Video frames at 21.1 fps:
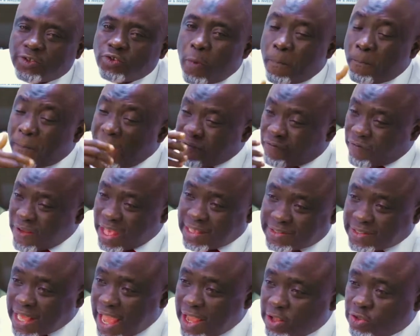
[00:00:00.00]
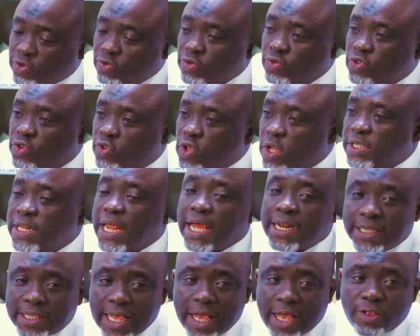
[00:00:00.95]
to perfect titles such
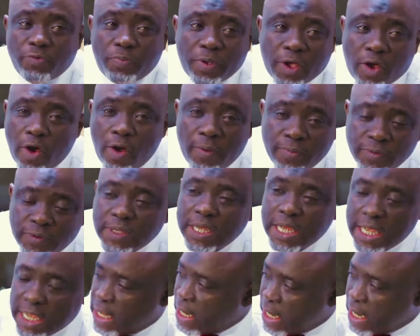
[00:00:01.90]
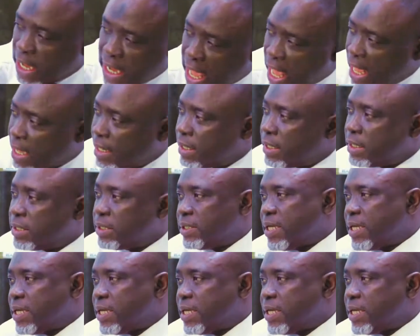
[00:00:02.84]
that the title becomes a legal